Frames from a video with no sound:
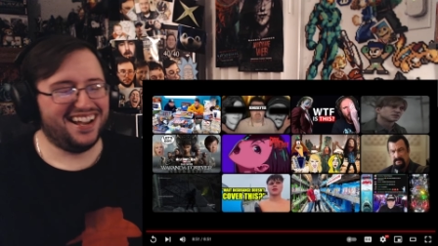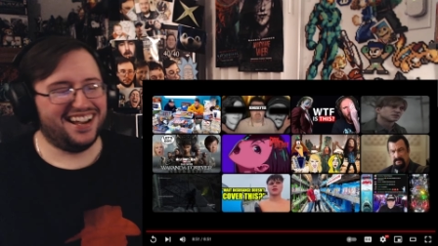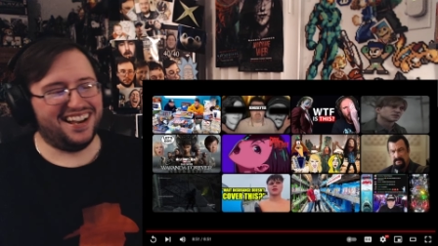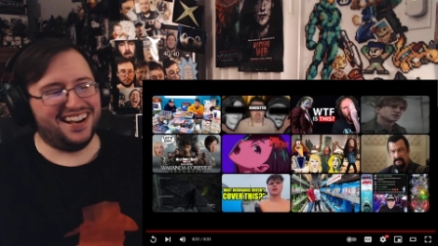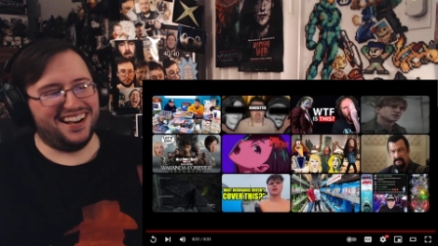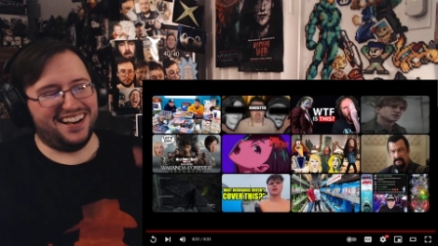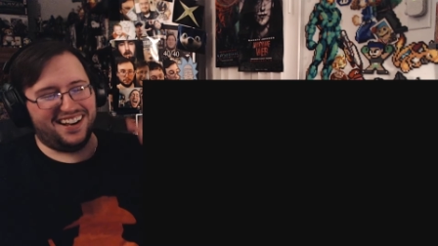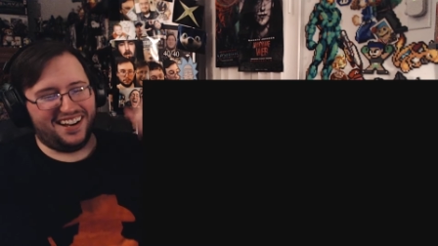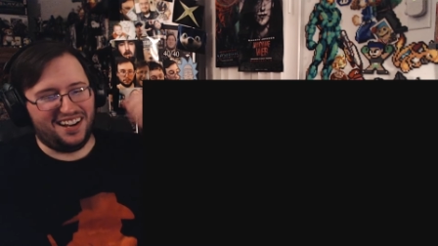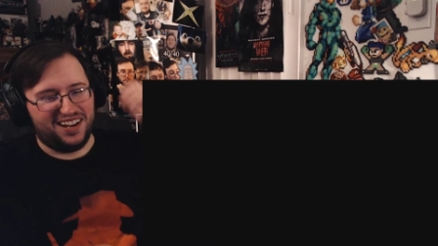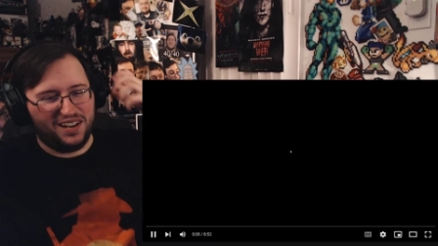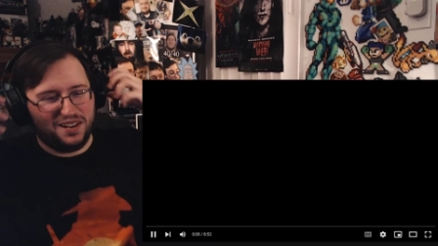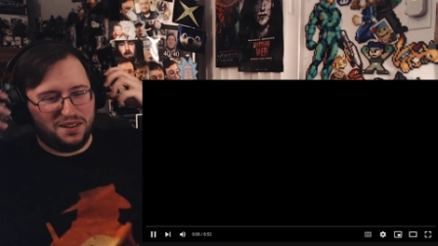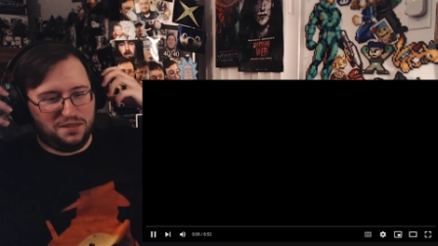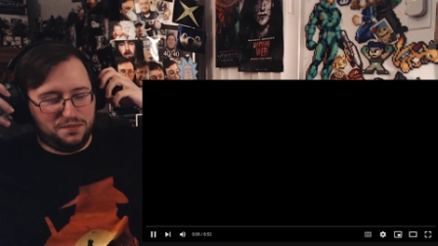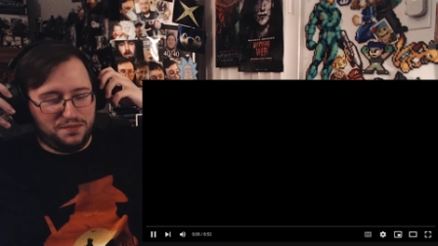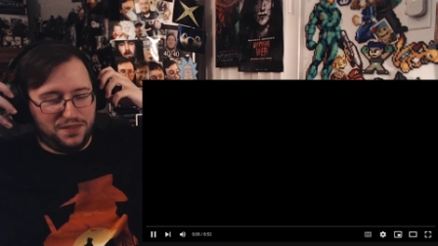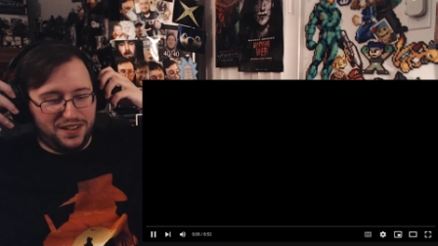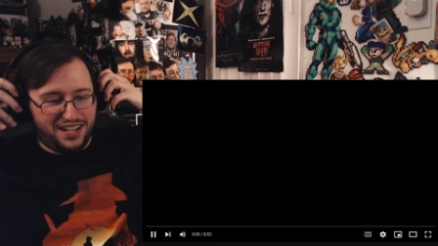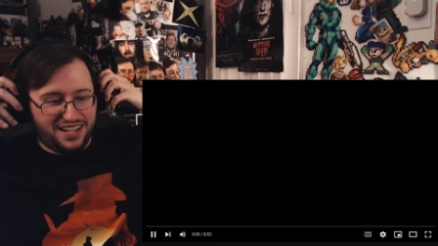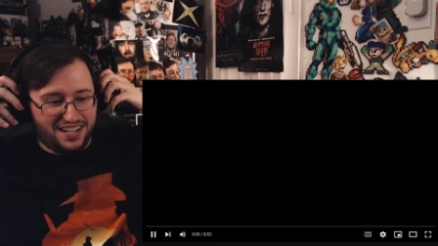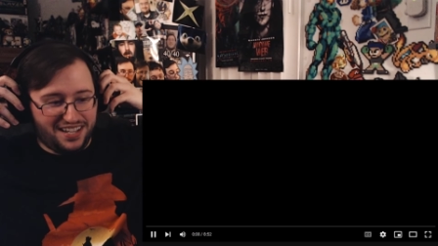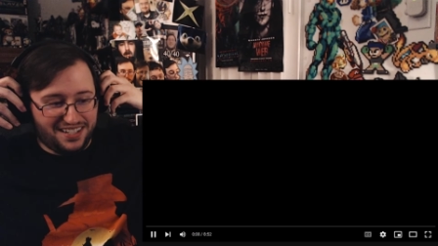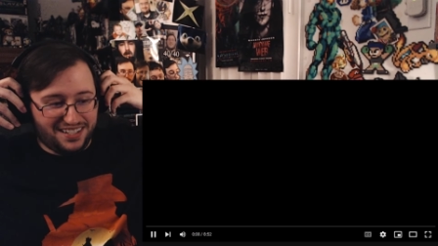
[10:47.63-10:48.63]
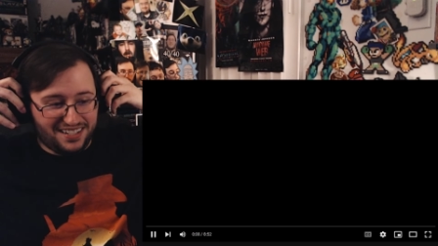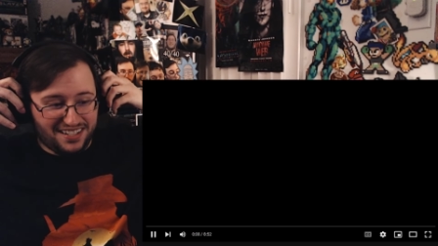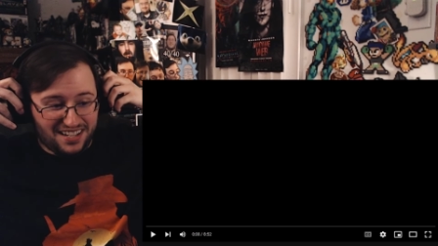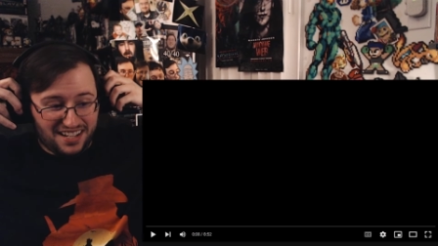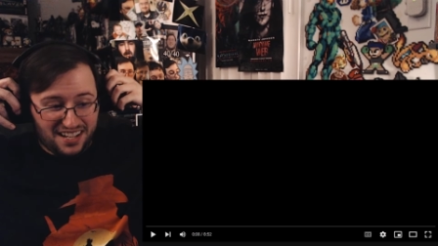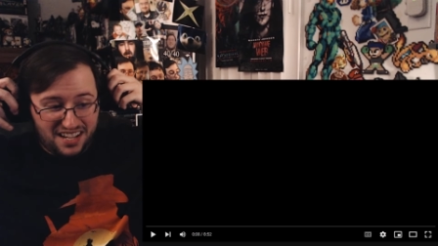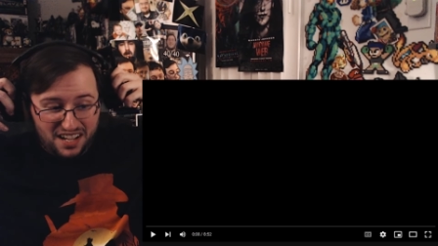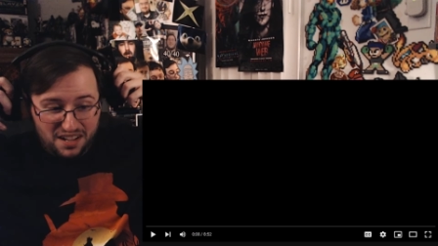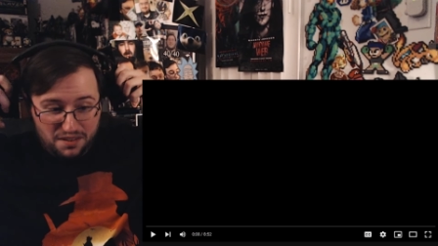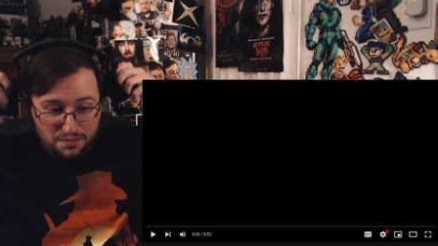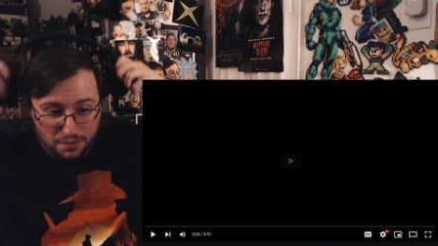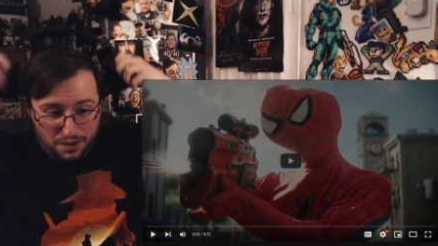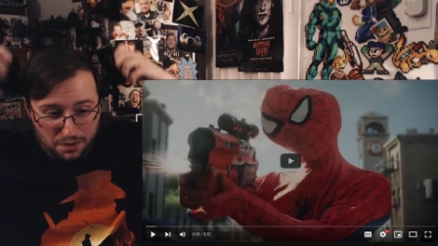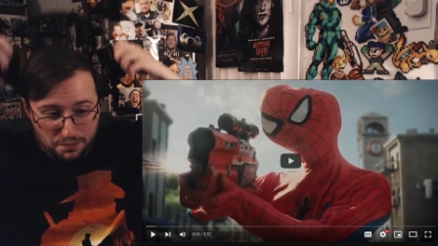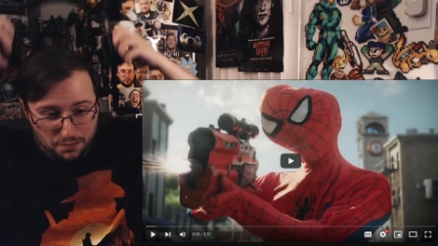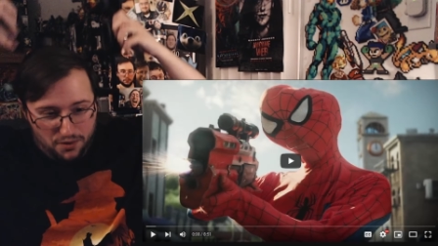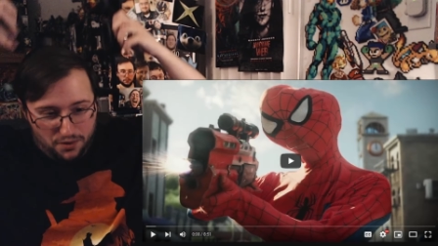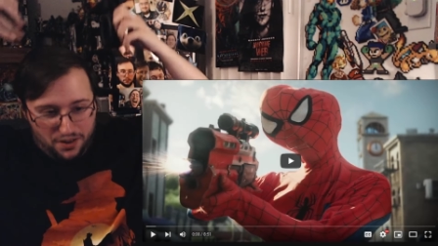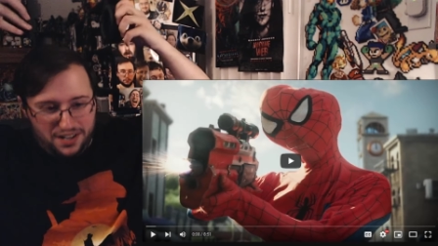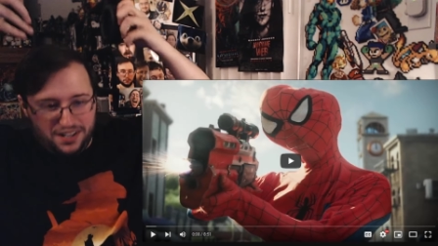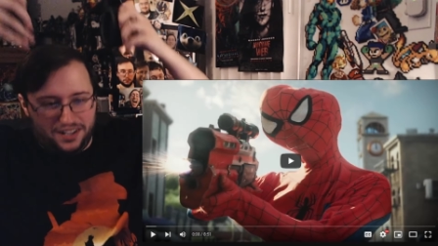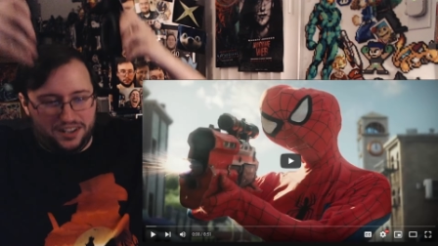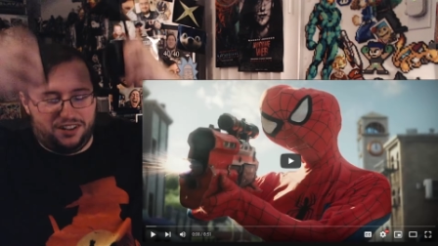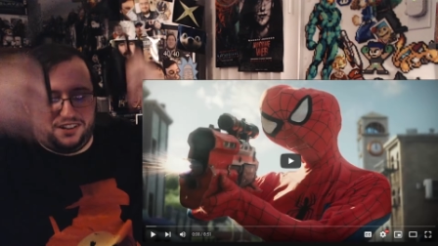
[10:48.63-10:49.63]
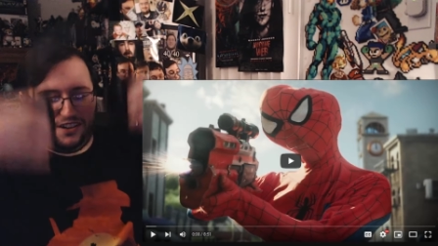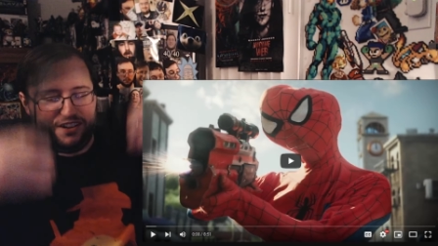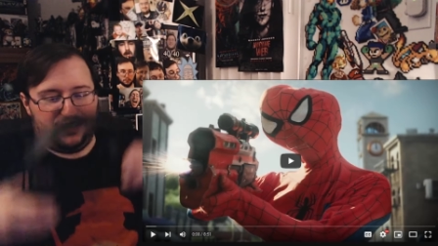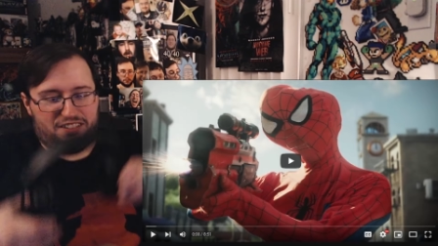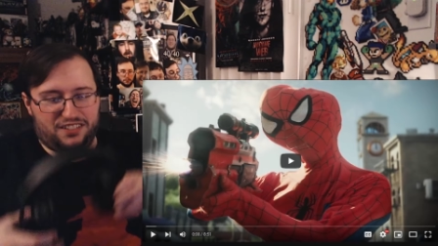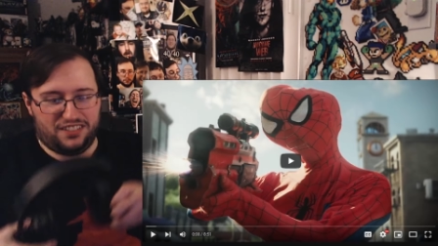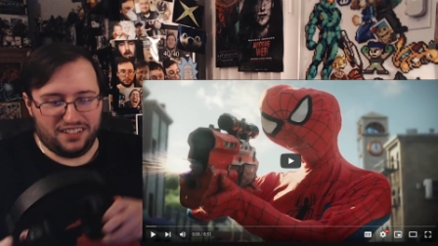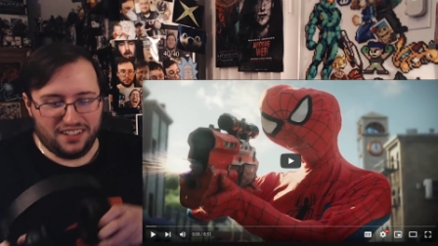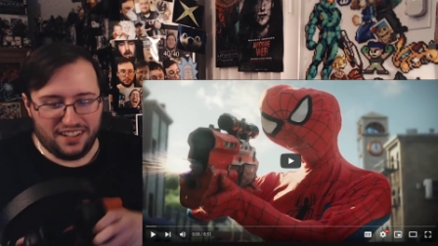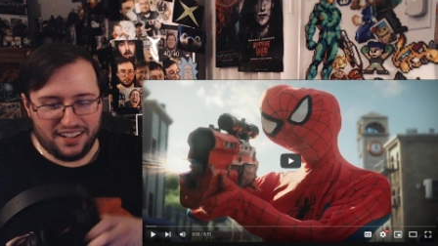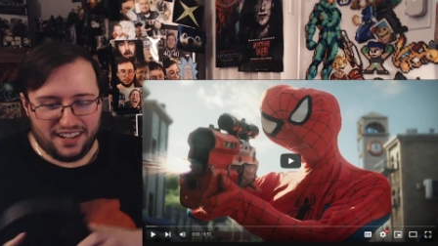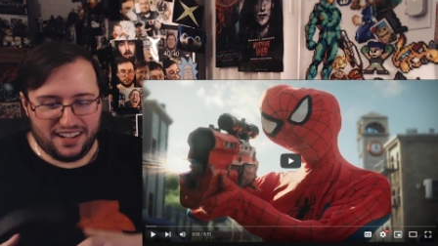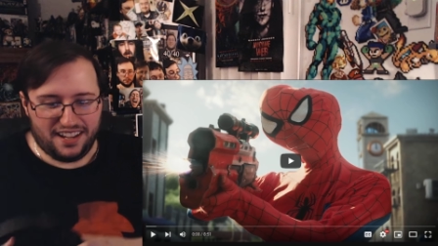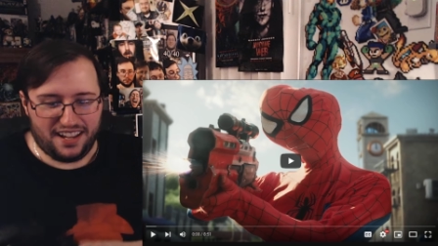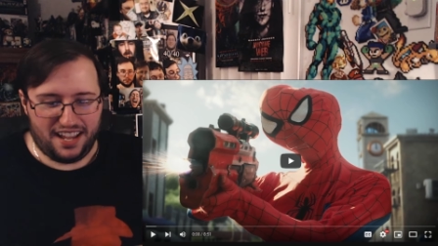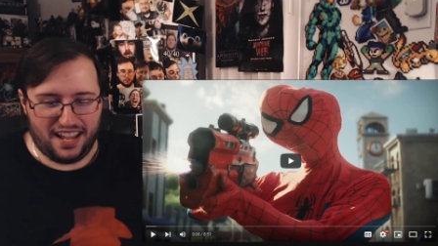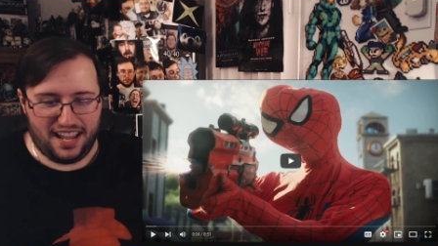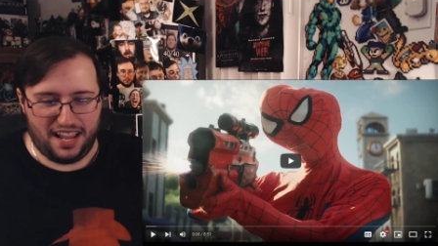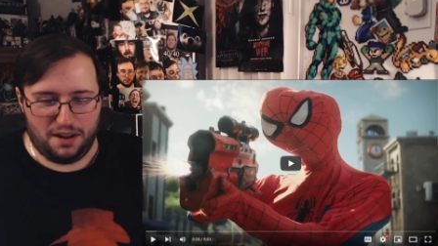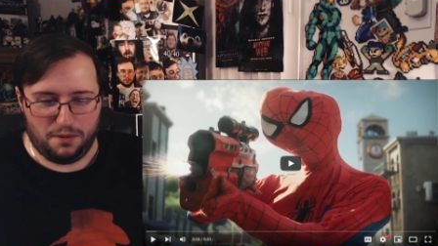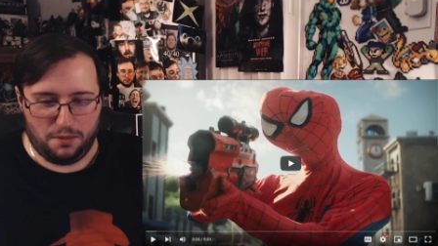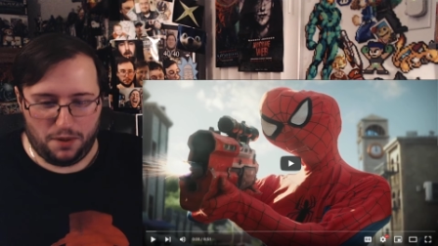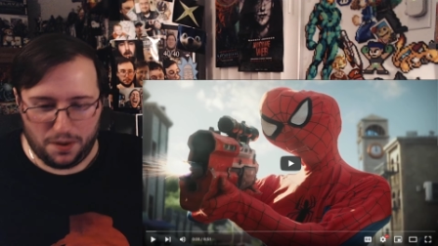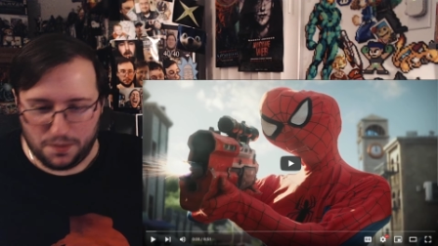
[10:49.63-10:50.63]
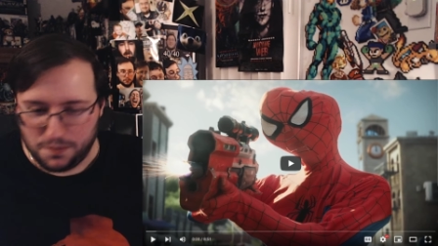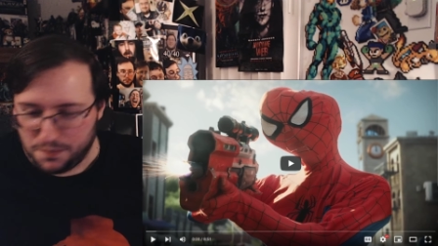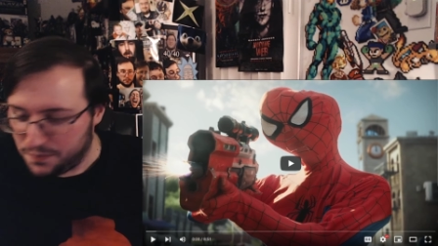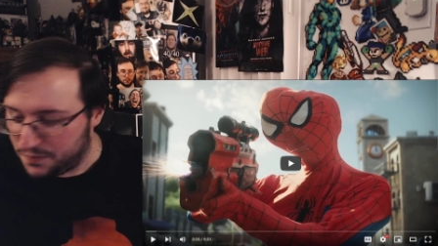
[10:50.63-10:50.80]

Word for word: oh man, my brain hurts. Anyway,